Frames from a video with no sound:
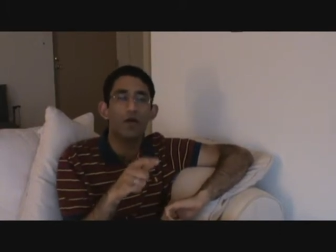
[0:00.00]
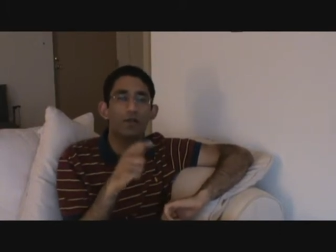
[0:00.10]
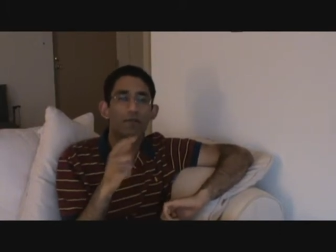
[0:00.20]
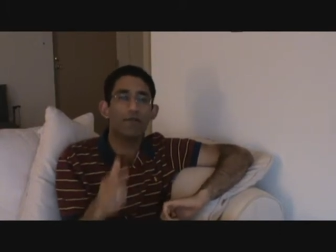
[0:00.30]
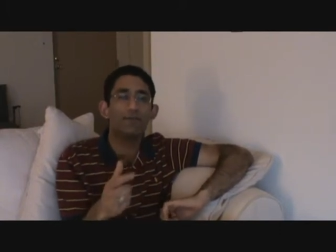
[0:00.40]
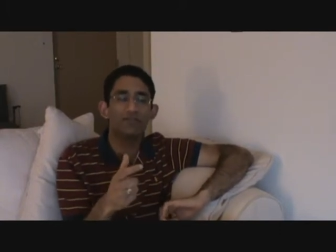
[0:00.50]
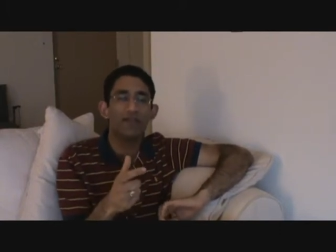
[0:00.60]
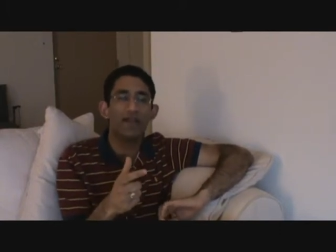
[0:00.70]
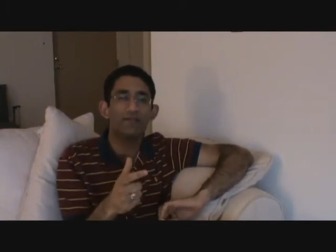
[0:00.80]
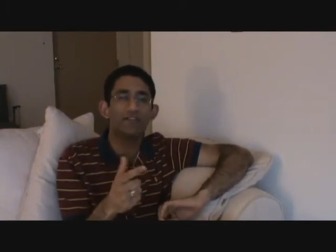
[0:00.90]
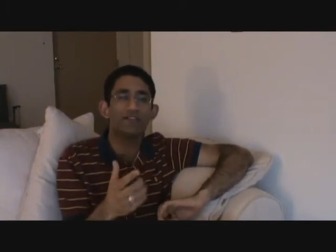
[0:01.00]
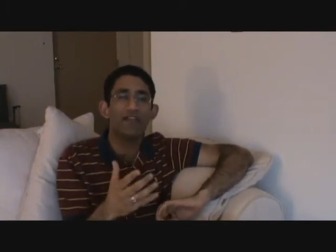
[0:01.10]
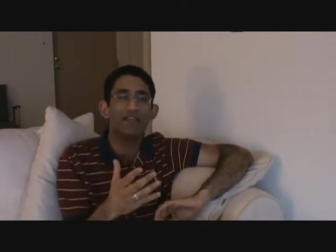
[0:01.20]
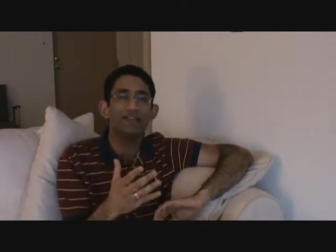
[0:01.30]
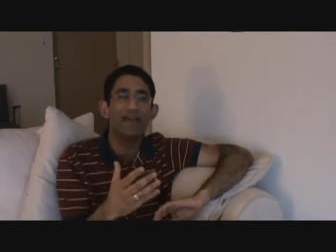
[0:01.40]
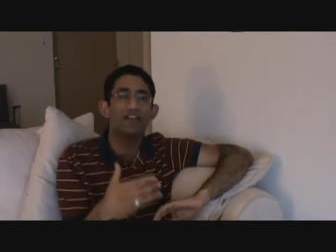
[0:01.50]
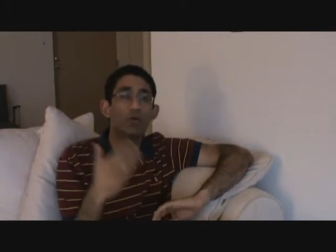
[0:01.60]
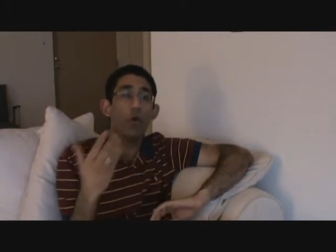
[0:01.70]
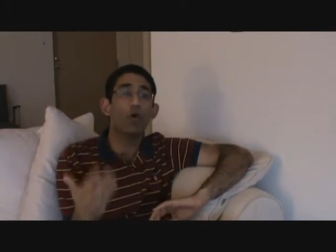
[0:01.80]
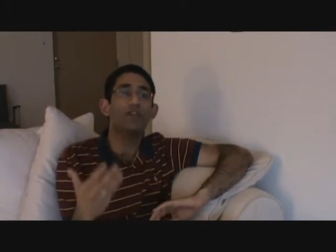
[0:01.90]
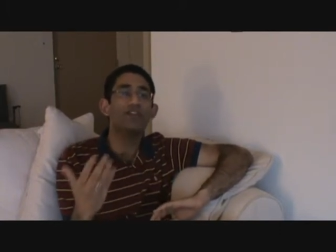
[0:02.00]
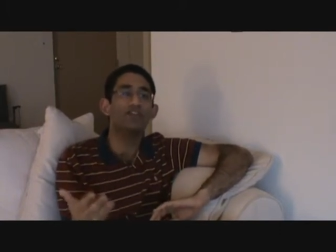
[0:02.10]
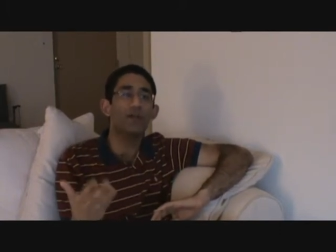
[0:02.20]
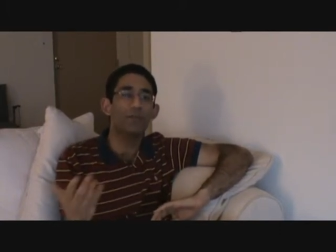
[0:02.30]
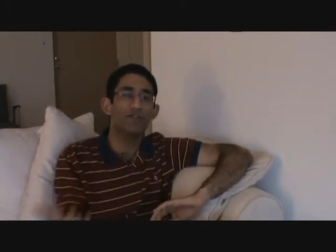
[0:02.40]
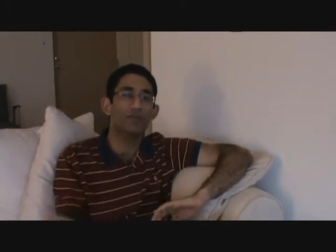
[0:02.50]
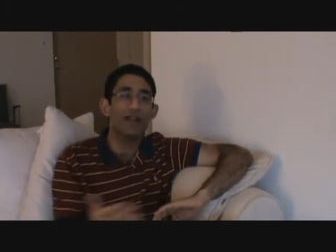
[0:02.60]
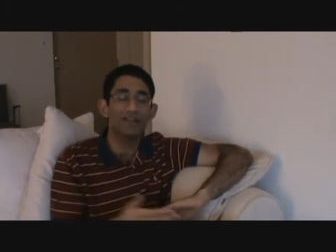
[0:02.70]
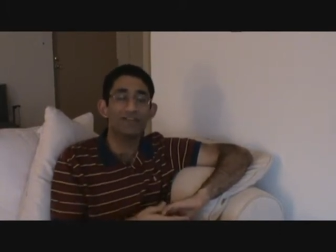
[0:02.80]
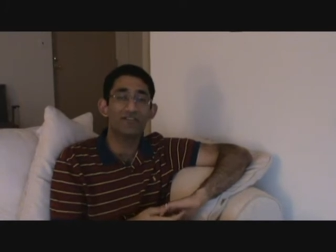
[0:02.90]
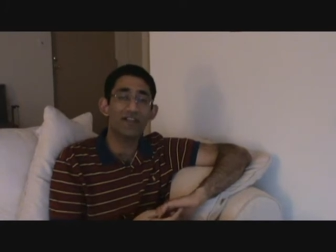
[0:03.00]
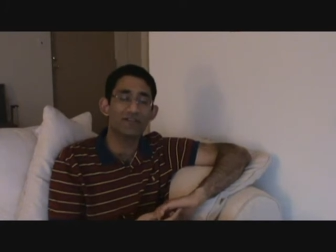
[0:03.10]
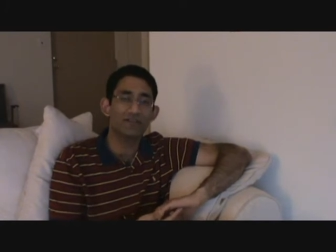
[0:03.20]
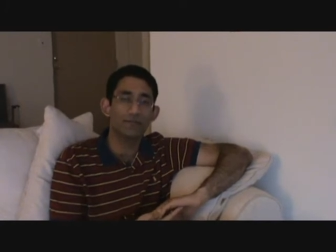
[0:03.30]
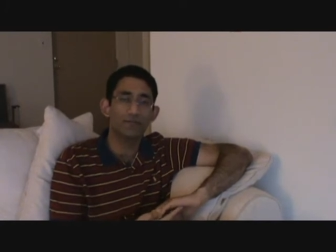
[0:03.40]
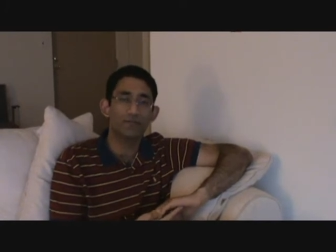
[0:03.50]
on your website which says that you only ship in the United States.